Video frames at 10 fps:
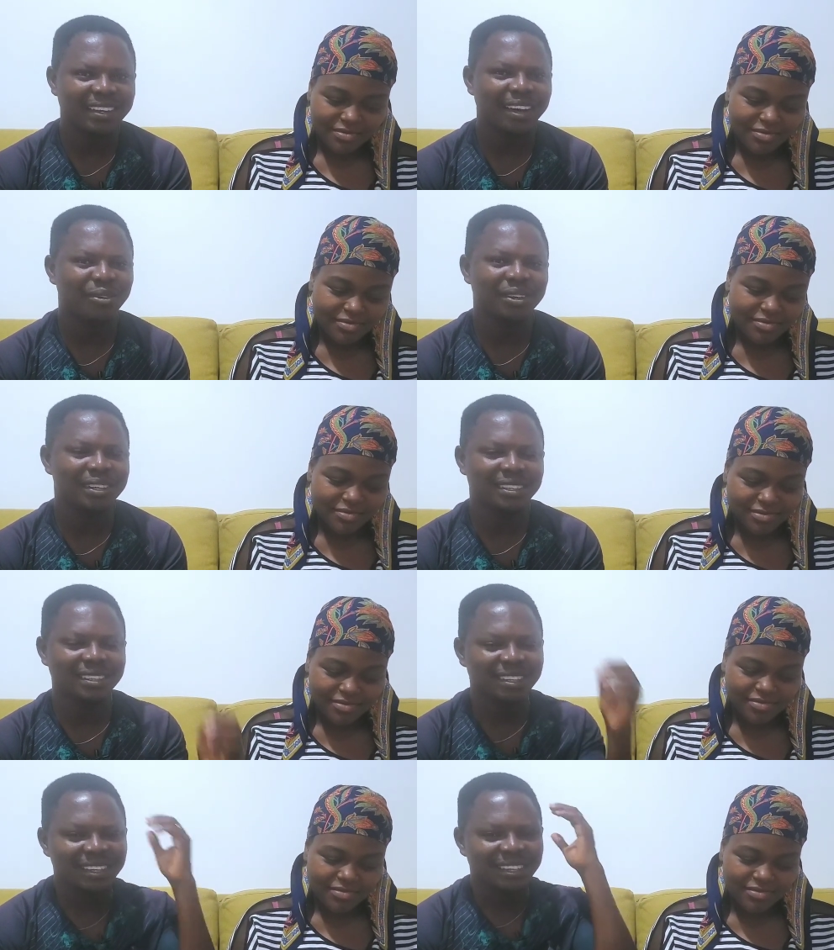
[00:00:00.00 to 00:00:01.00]
Speaker 1: I
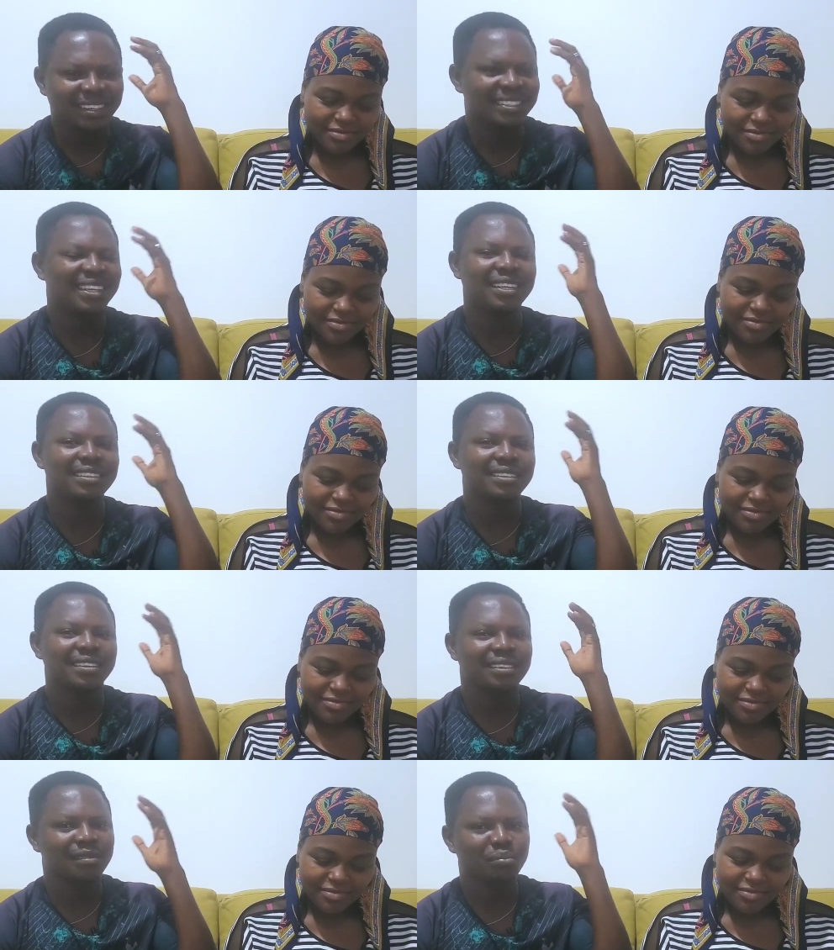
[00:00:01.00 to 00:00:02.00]
already started
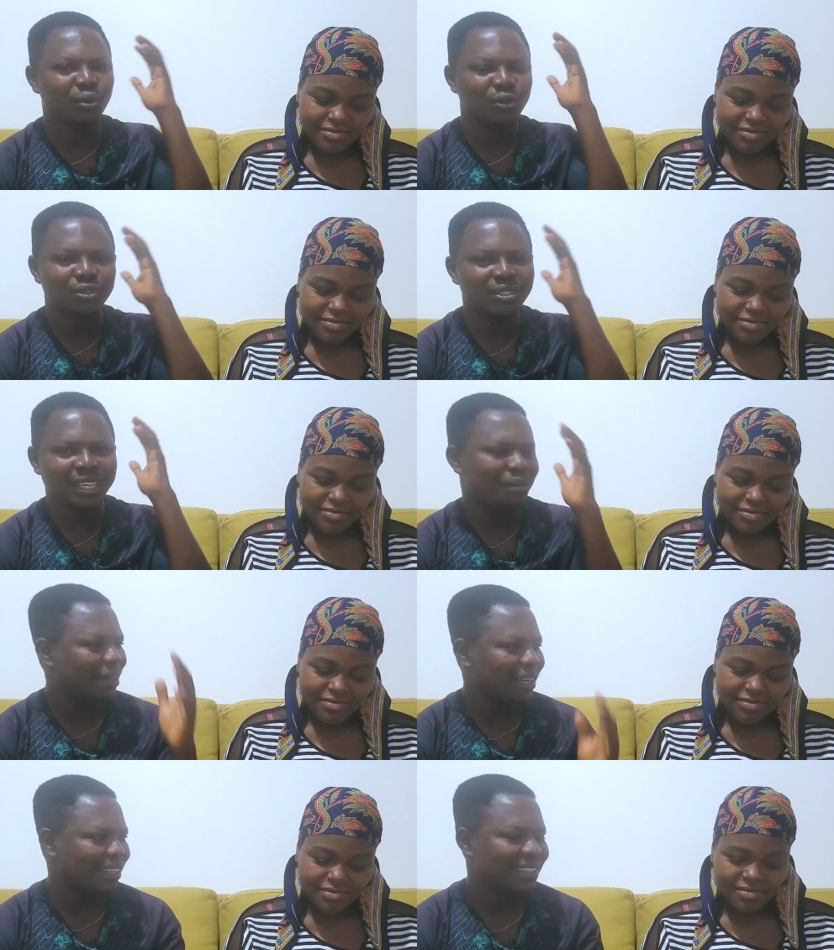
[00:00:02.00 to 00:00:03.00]
polluting her
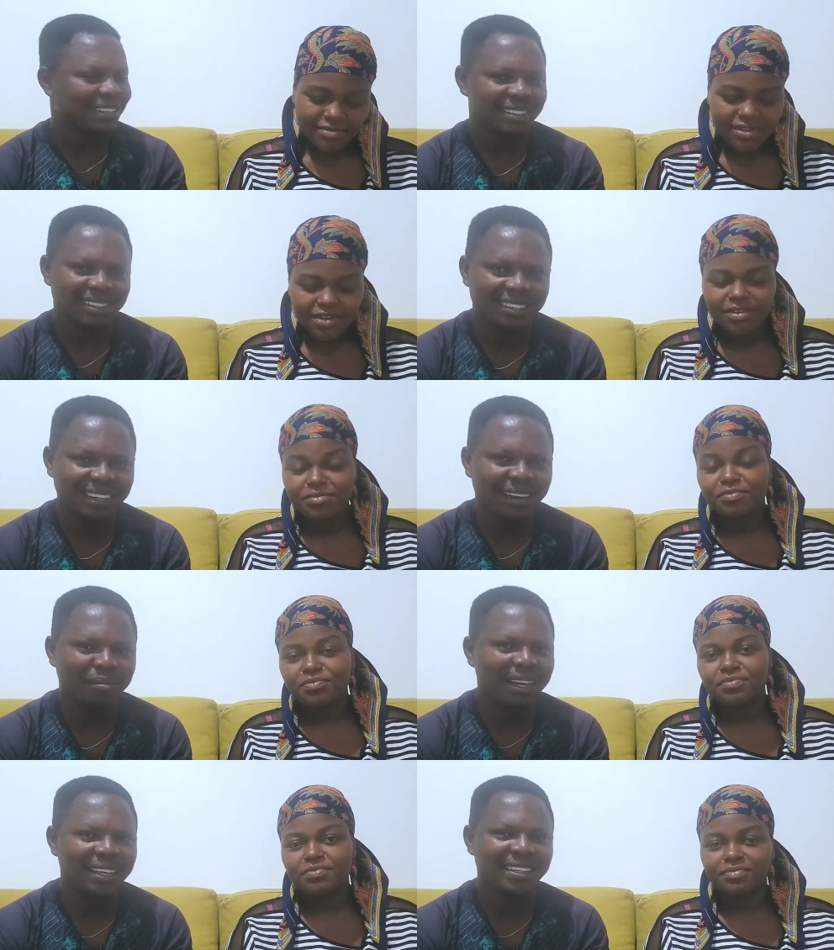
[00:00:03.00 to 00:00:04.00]
mind. Yeah. I'm
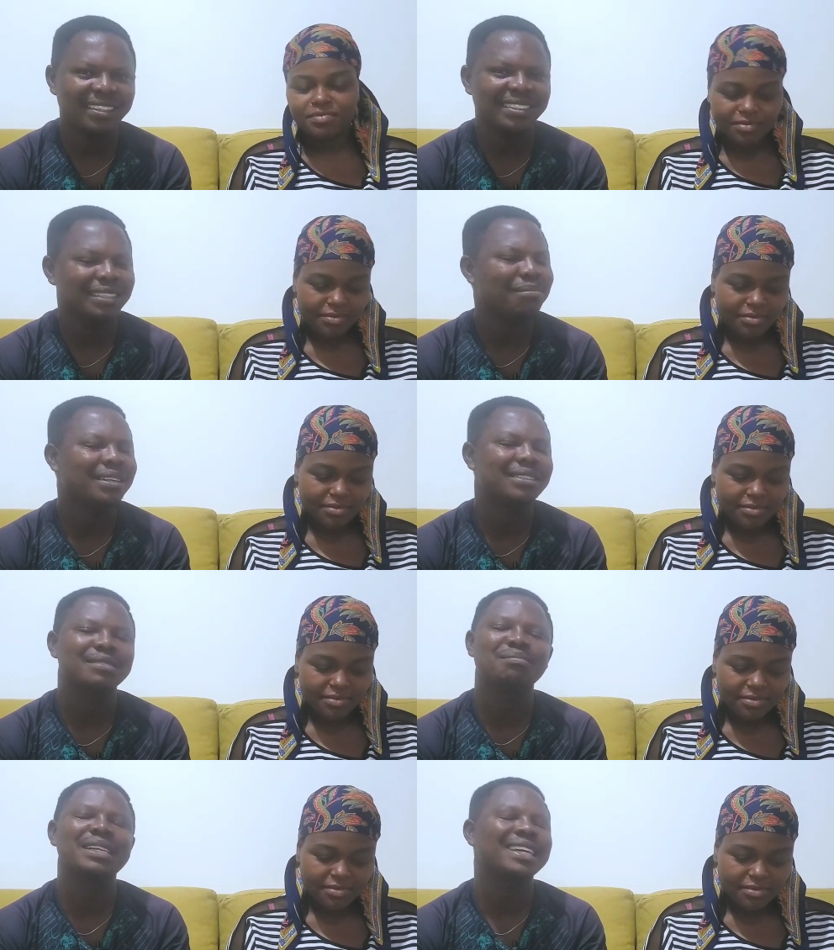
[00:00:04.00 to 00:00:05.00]
like, she must
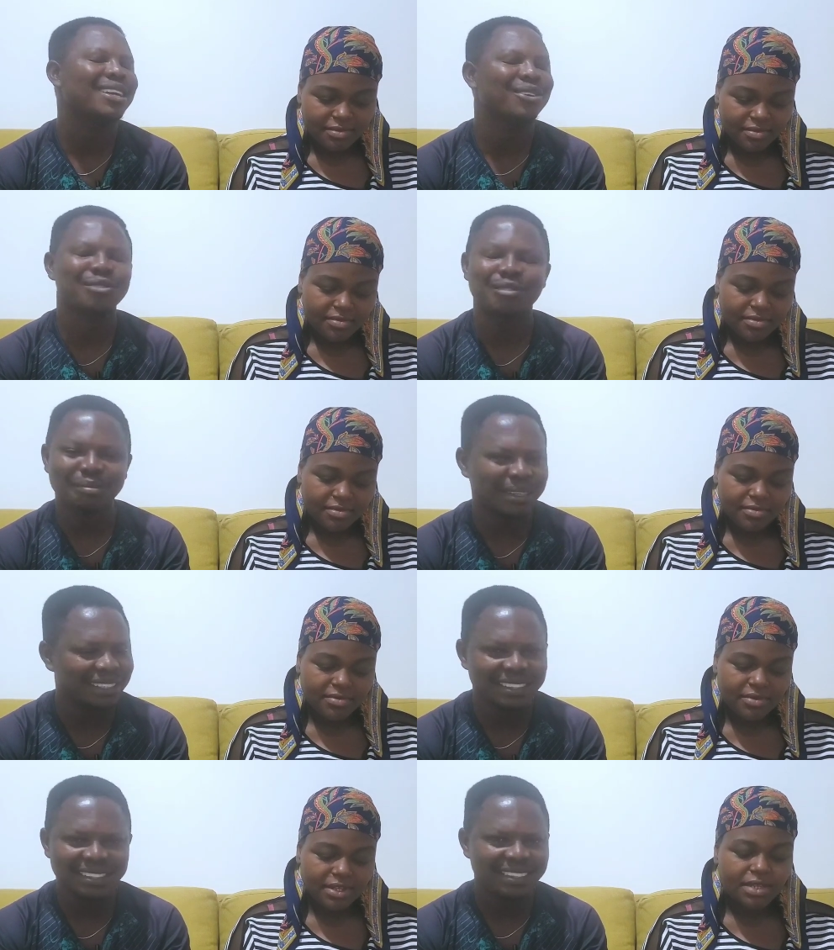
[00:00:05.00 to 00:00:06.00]
make a lot of
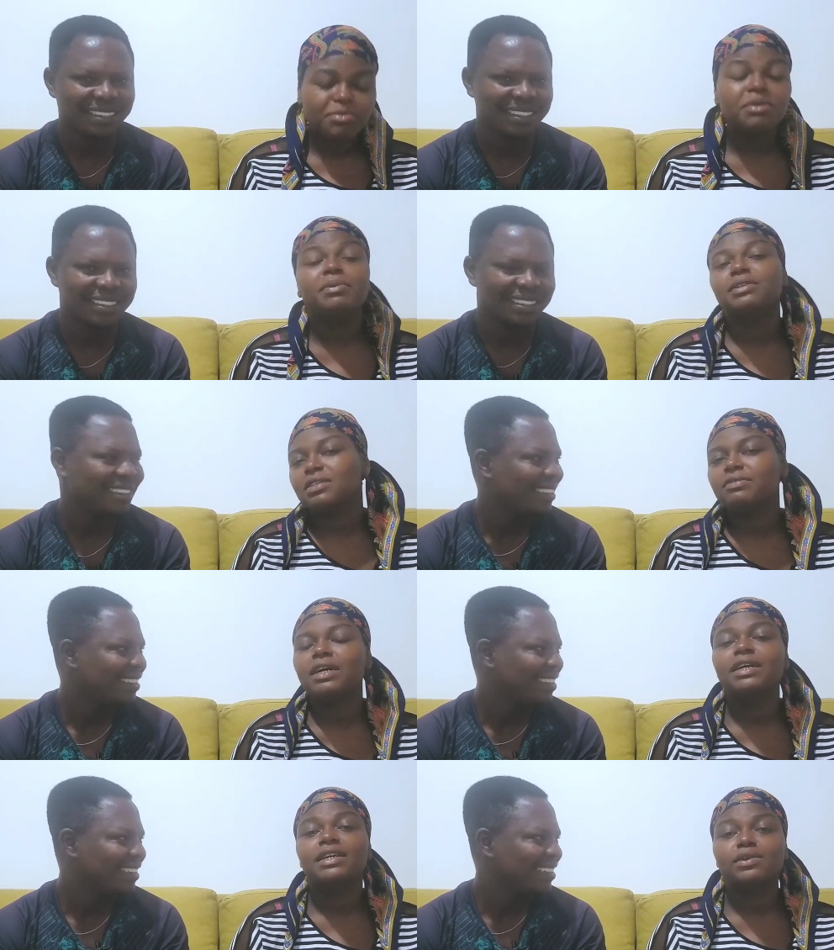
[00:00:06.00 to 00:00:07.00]
money.
Speaker 2: And me myself,
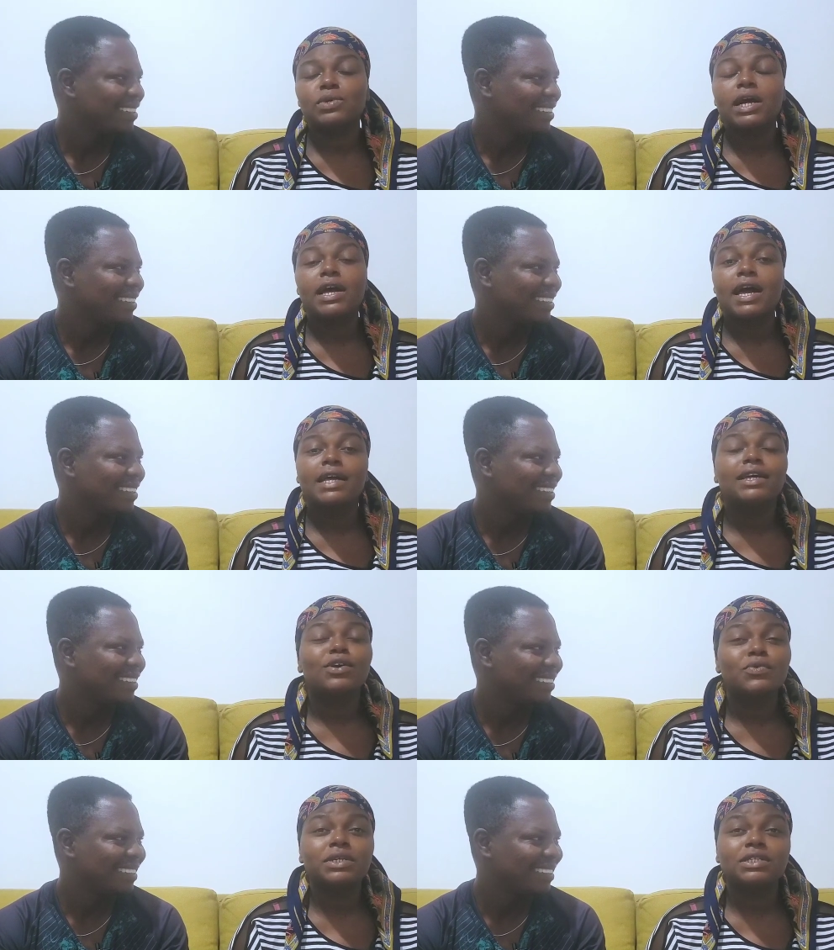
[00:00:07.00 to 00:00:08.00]
I I, I
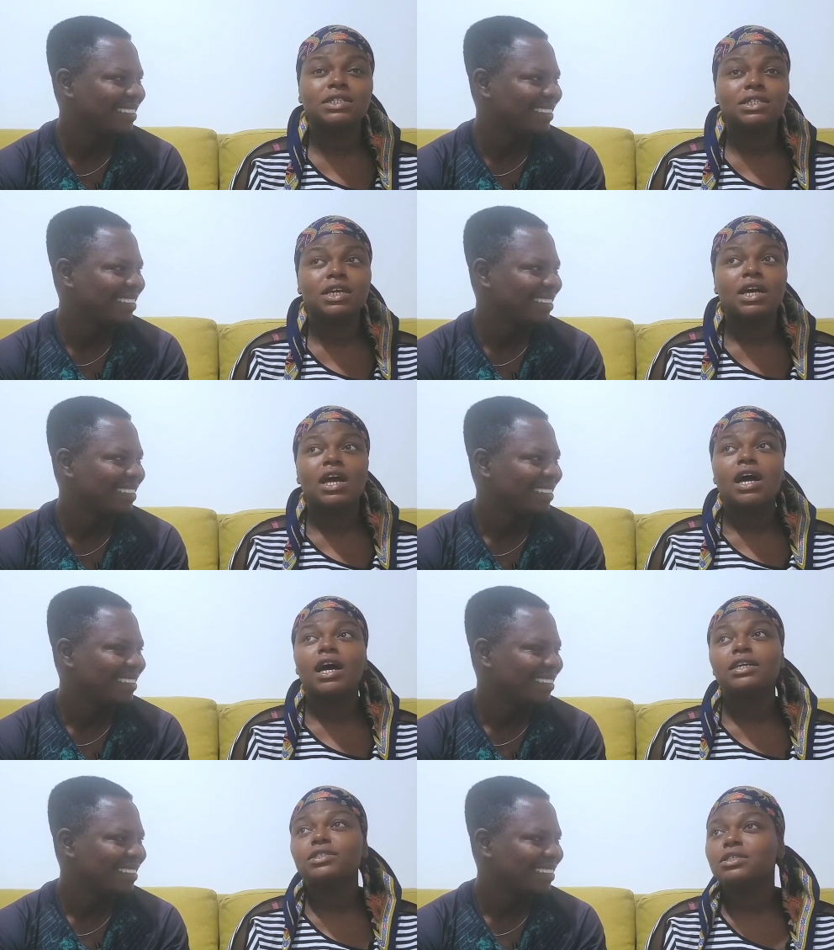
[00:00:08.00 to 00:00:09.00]
always
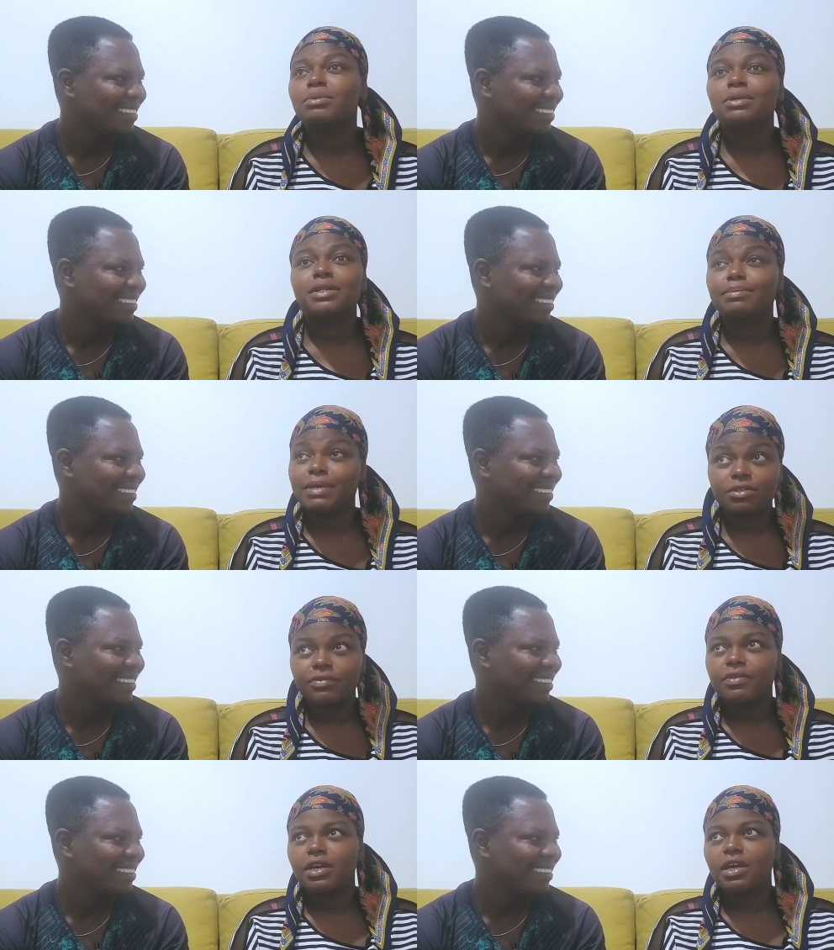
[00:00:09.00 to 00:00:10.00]
I used to remind
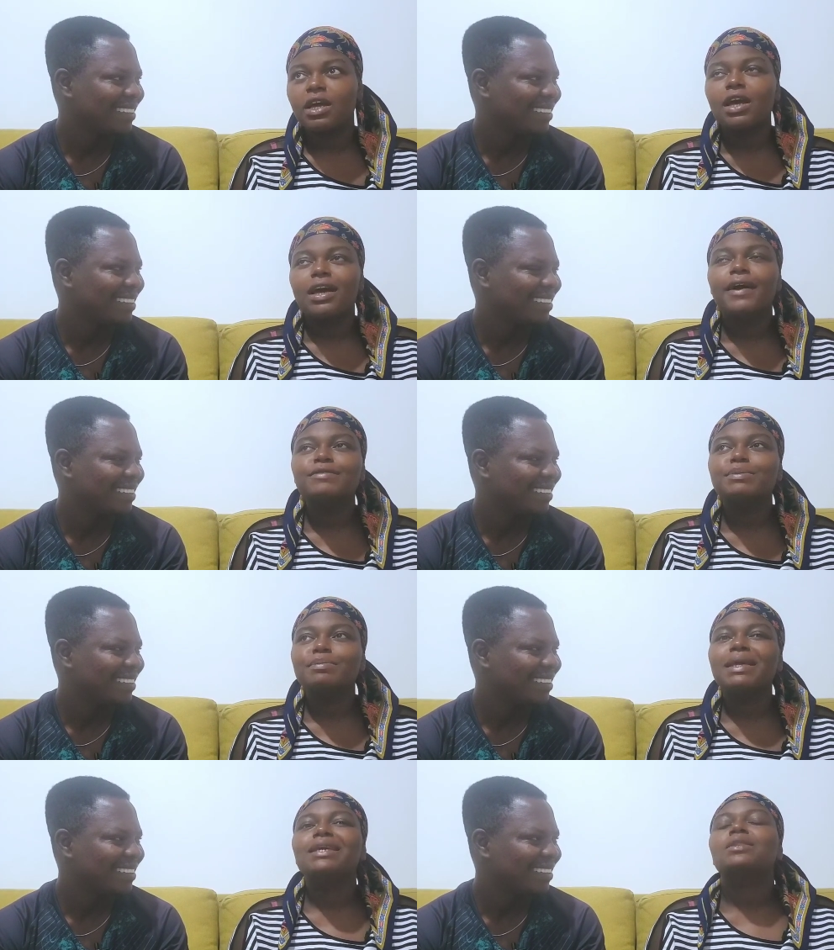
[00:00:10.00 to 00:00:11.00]
myself that I have to
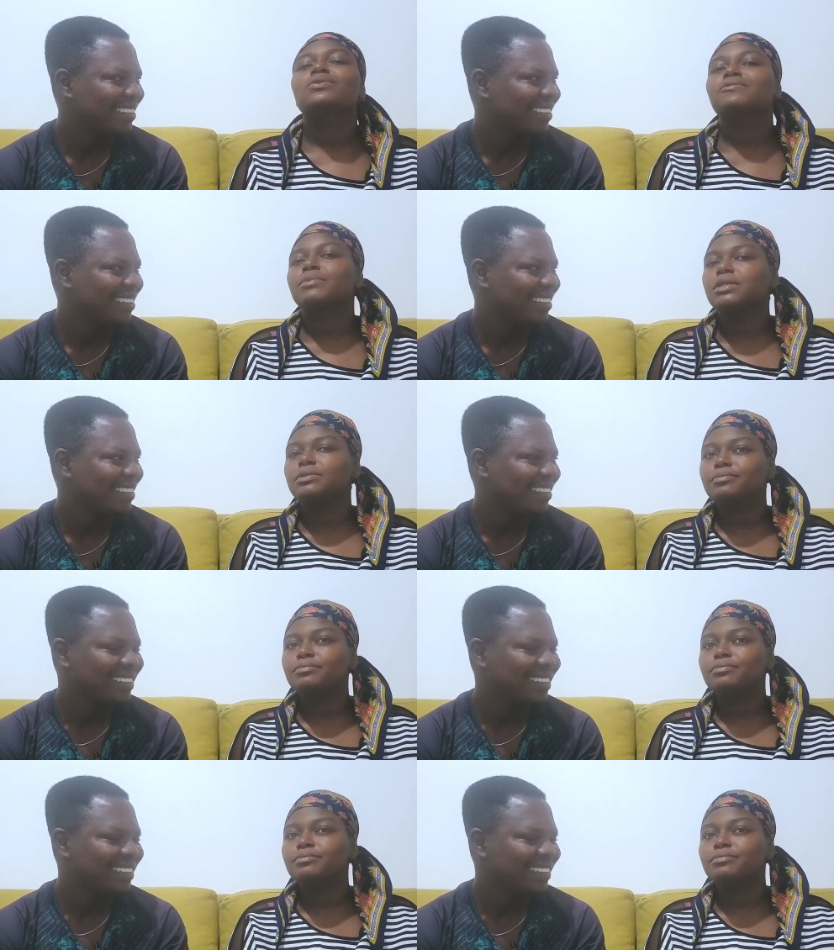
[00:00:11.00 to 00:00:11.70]
make a lot of money